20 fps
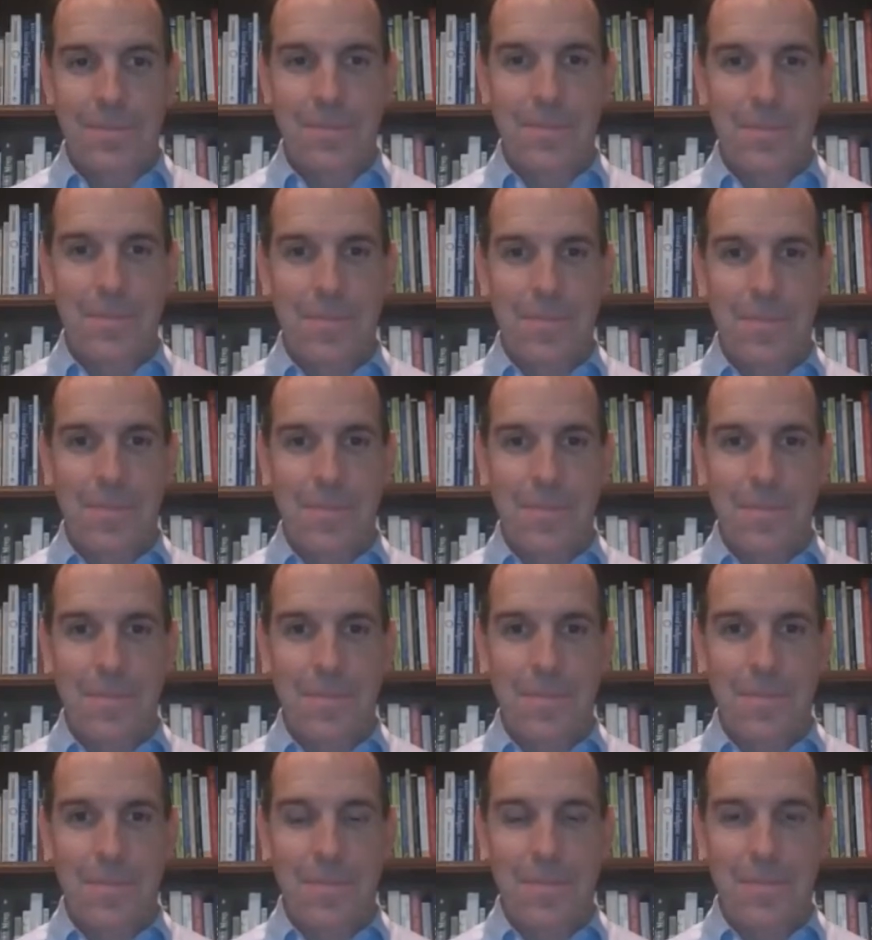
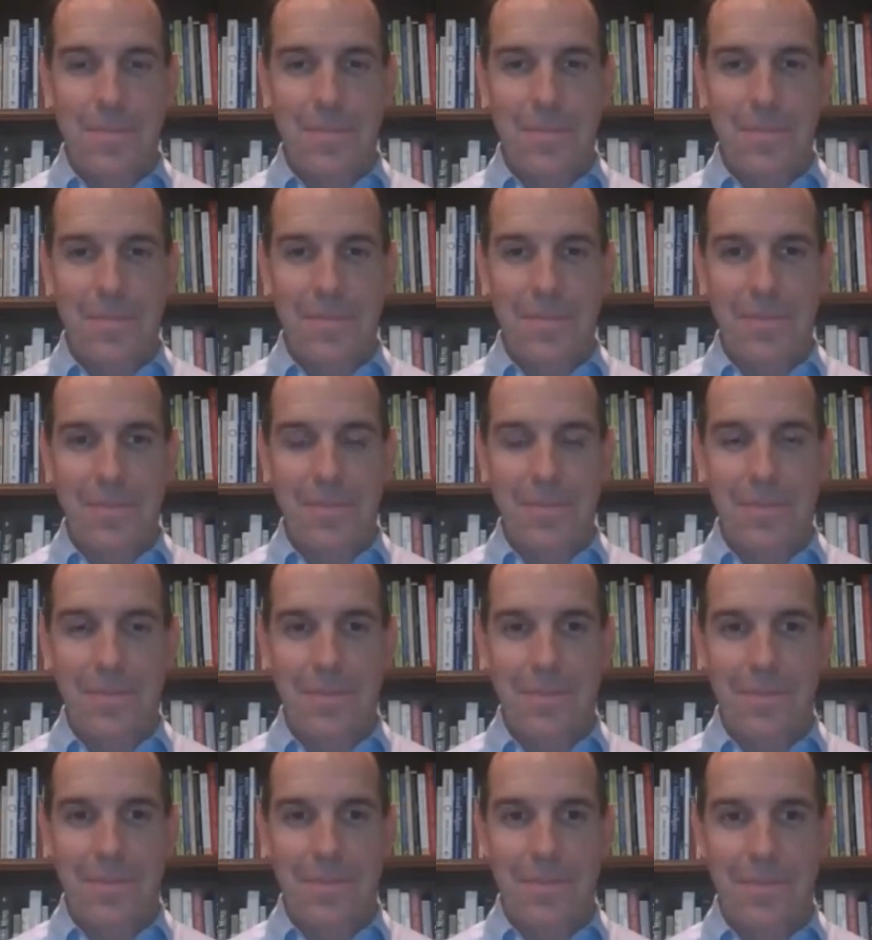
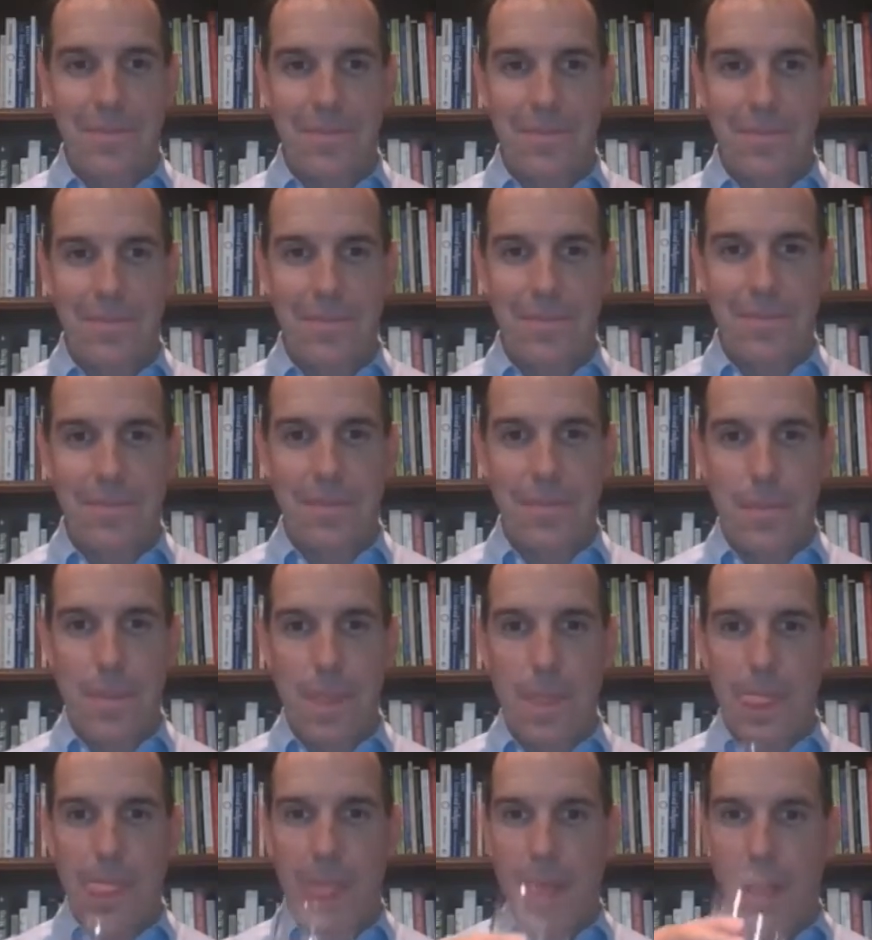
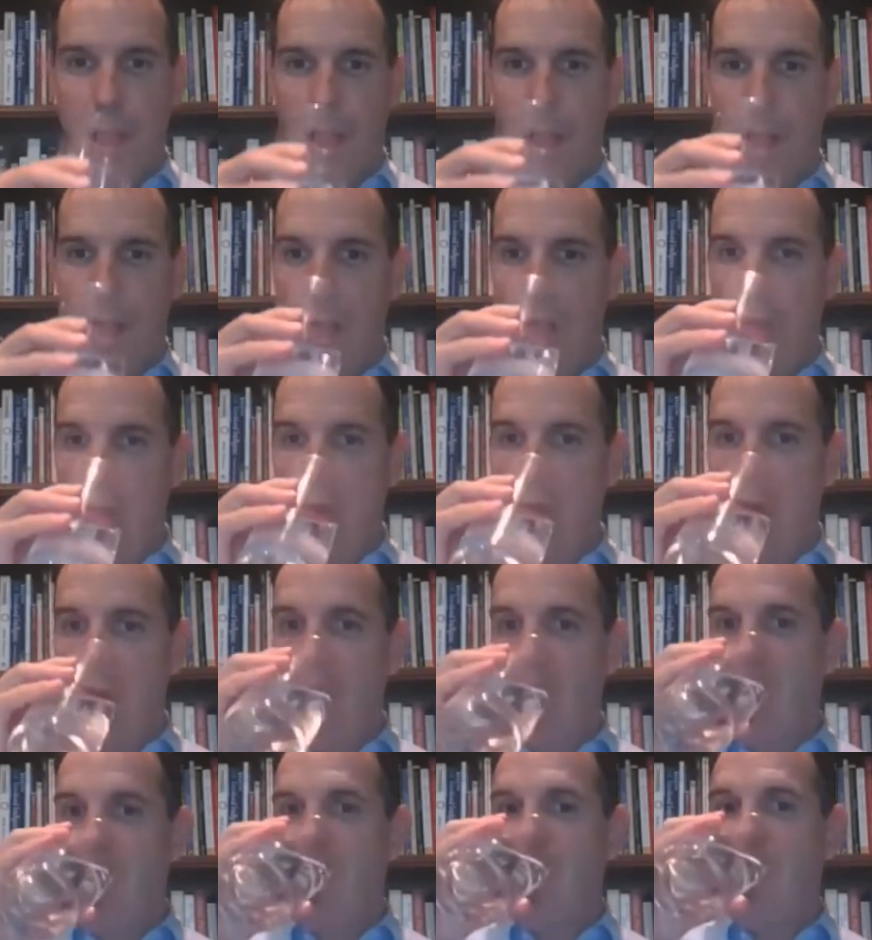
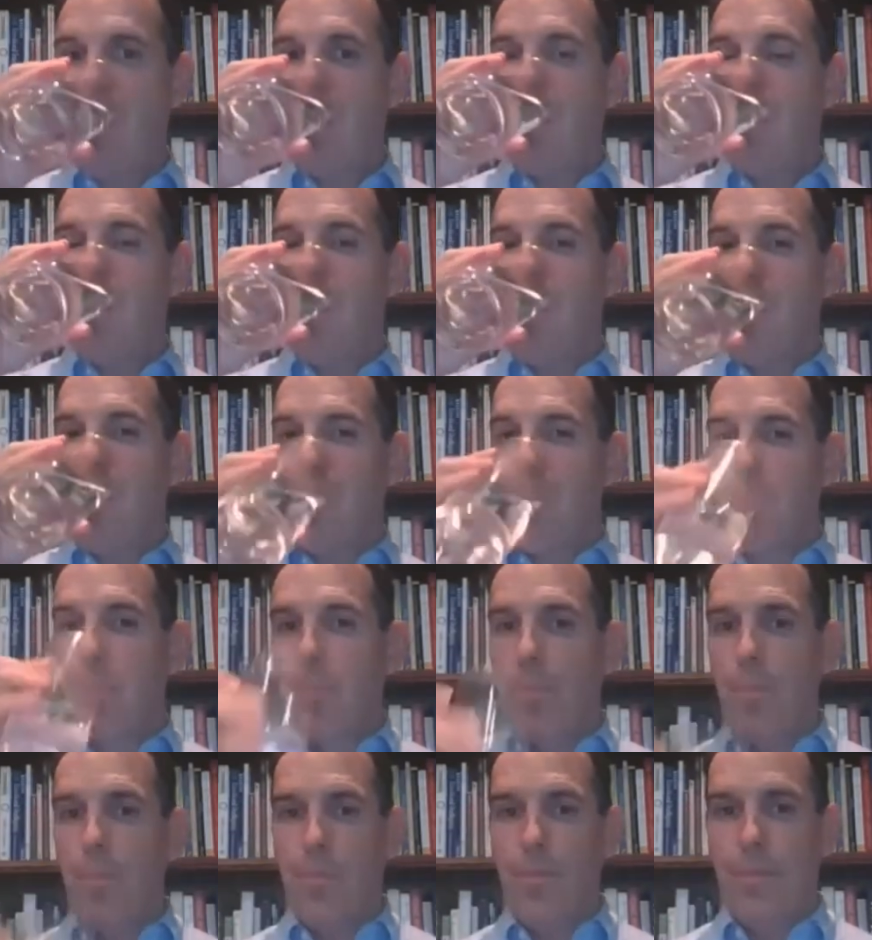
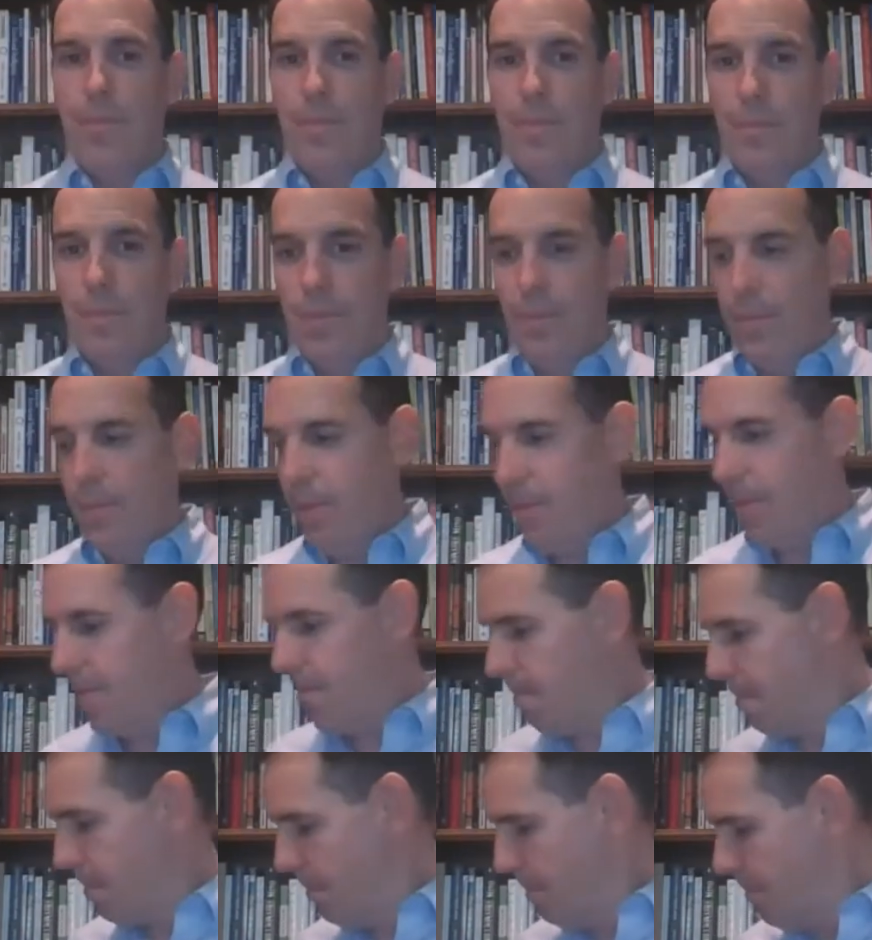
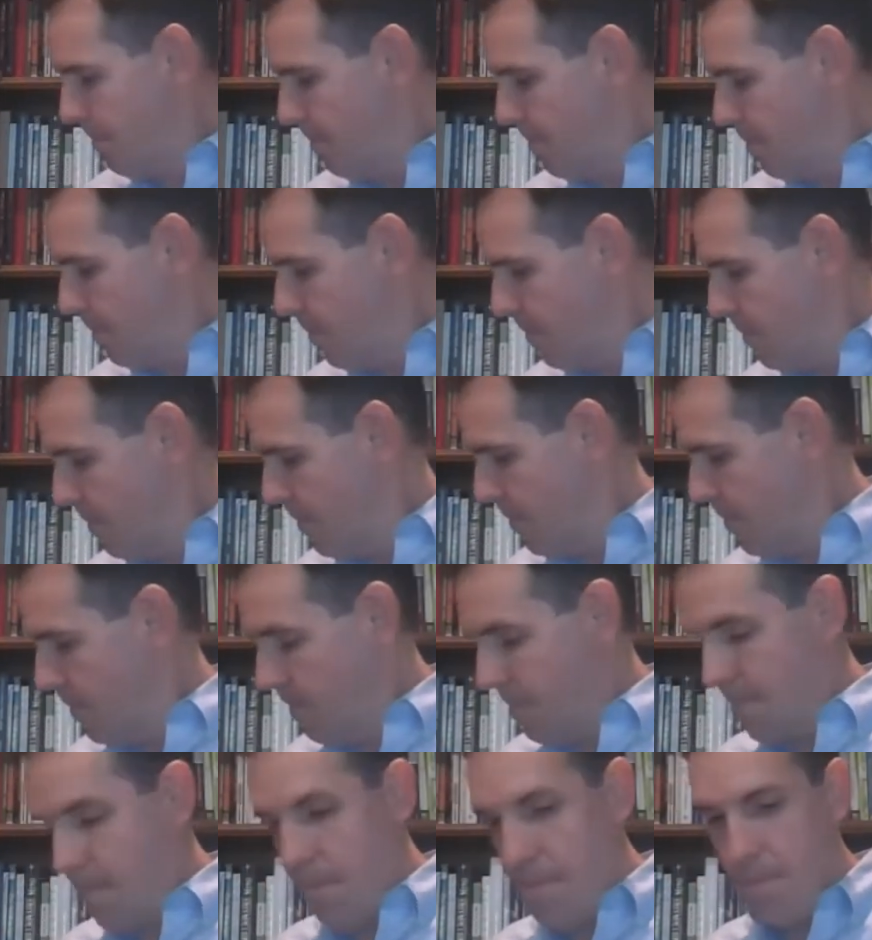
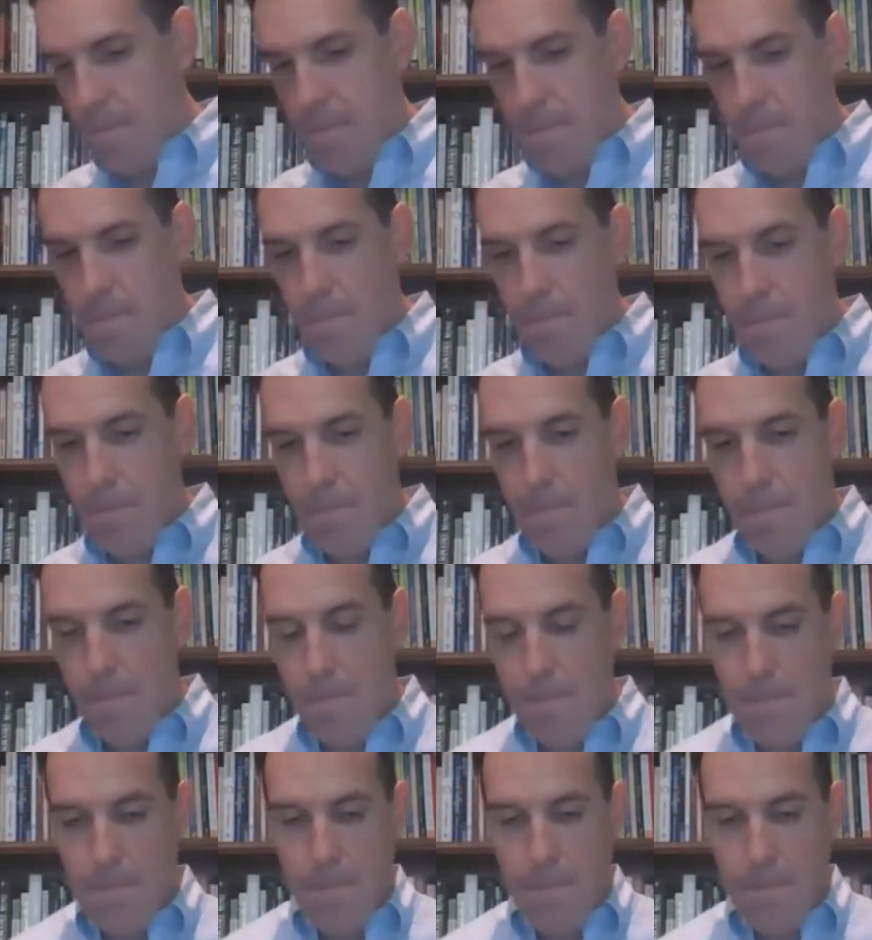No words are spoken by the person on screen.